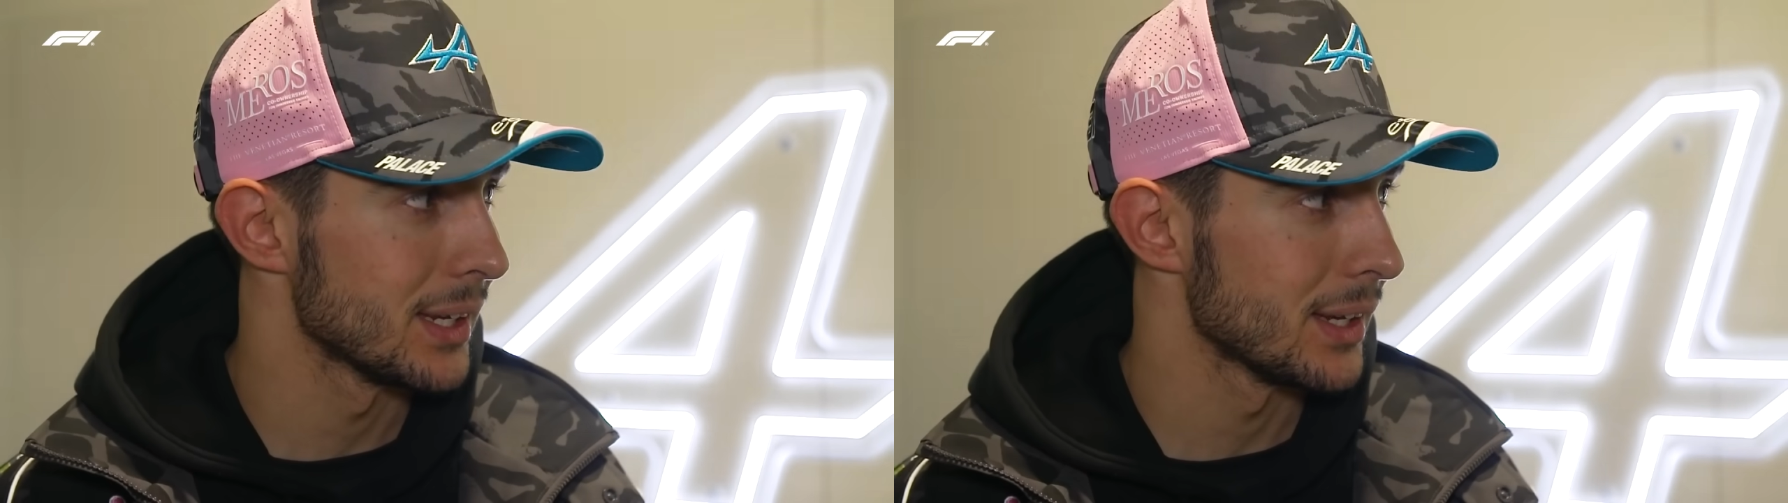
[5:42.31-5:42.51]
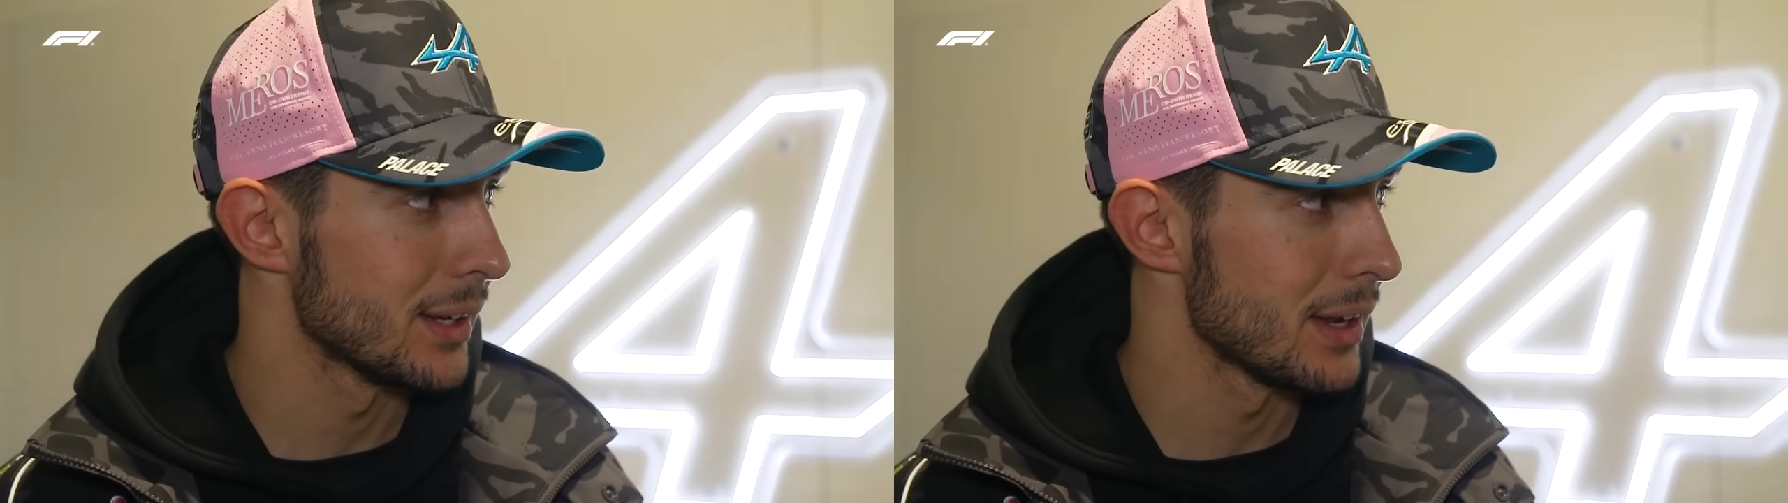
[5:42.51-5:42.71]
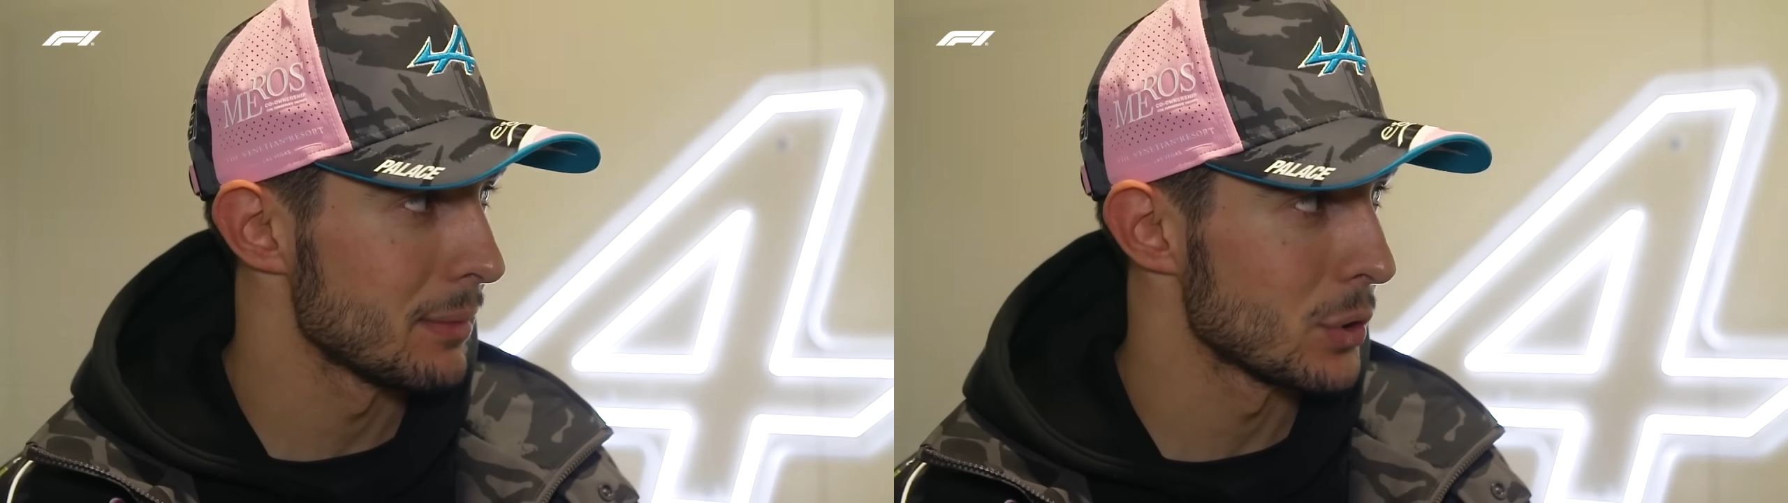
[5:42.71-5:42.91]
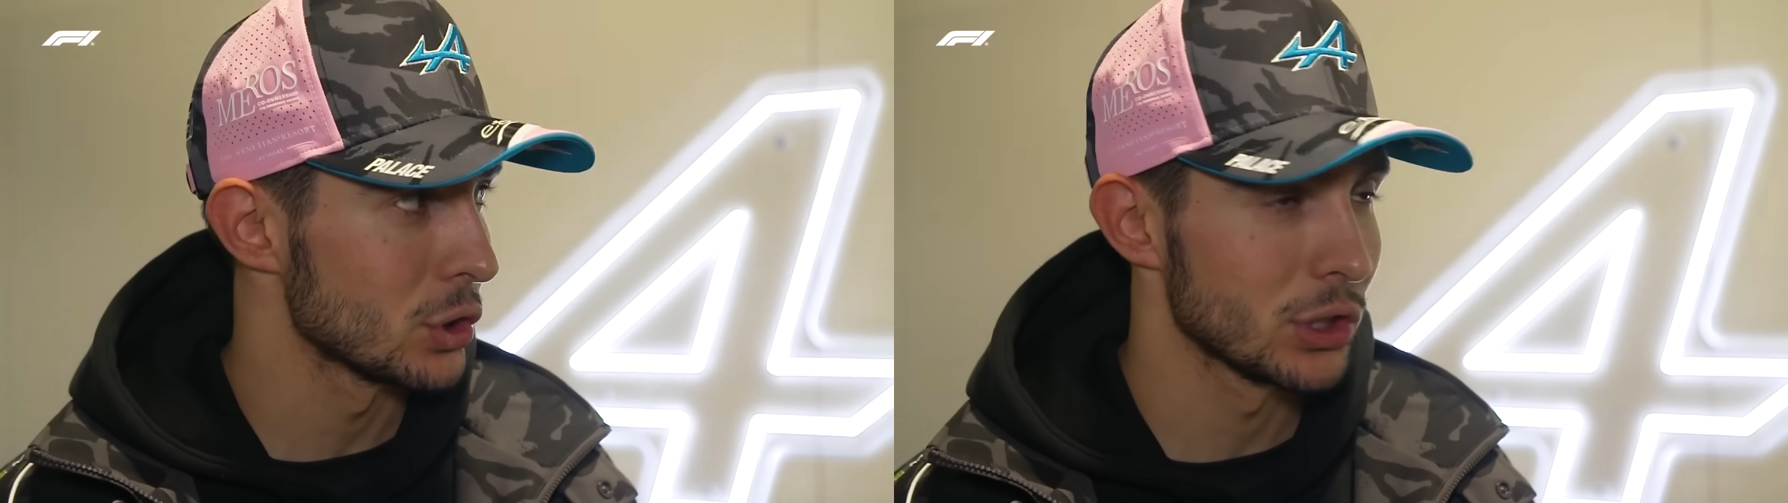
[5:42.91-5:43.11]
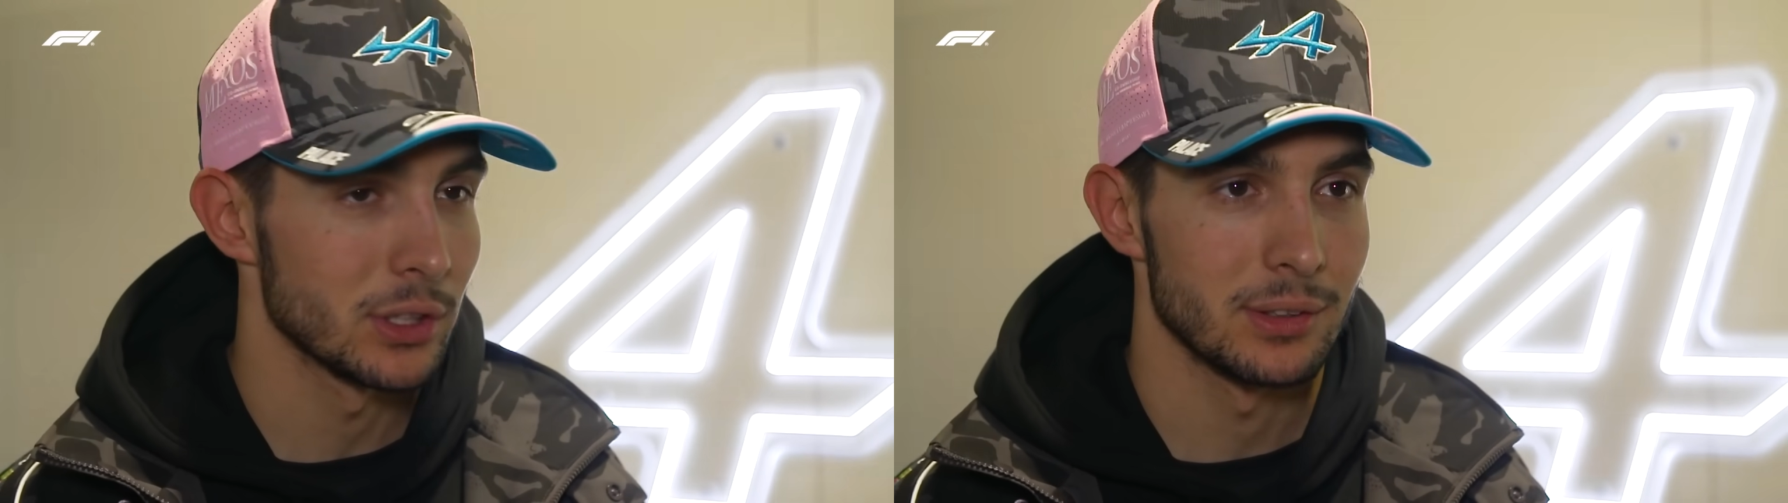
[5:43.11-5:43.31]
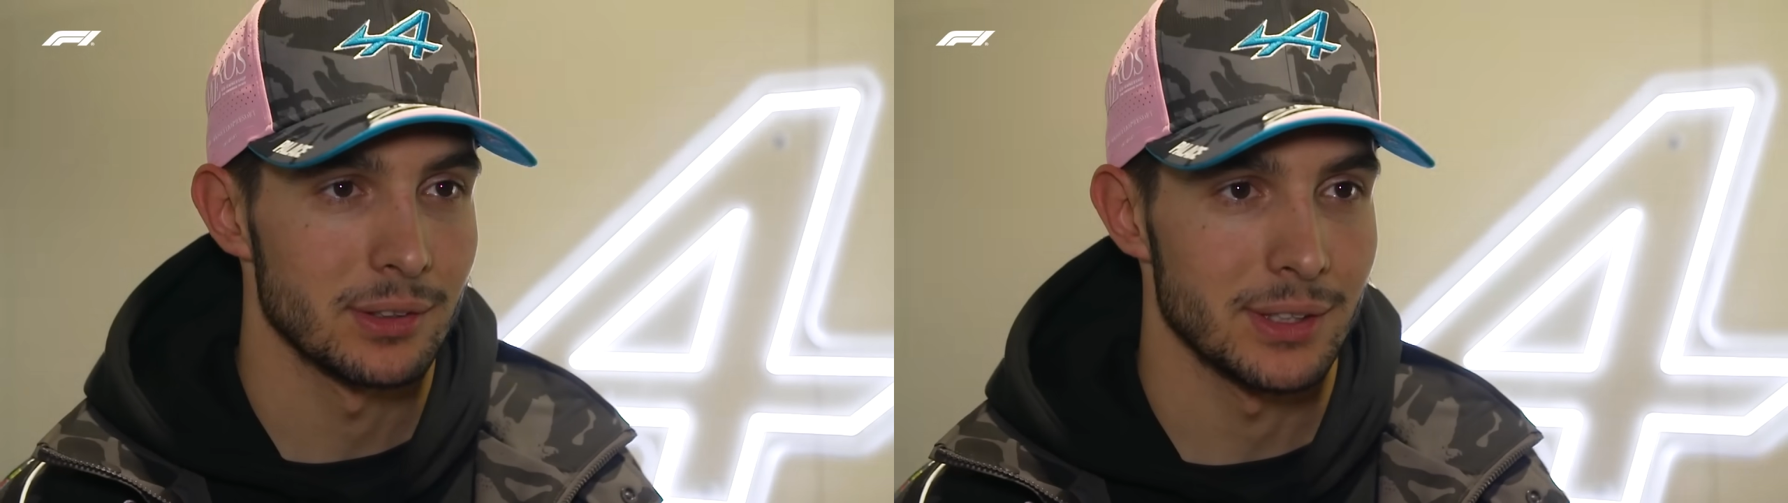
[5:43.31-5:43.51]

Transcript: emotion